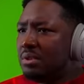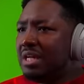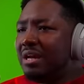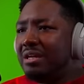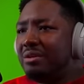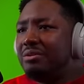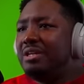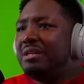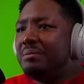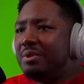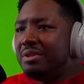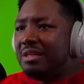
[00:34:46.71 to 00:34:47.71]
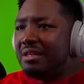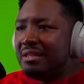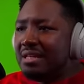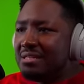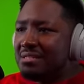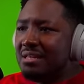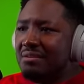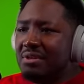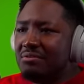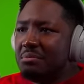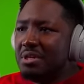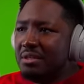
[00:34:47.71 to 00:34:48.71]
Now, I know damn well they did not save
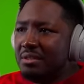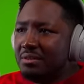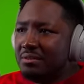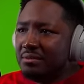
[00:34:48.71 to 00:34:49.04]
everybody.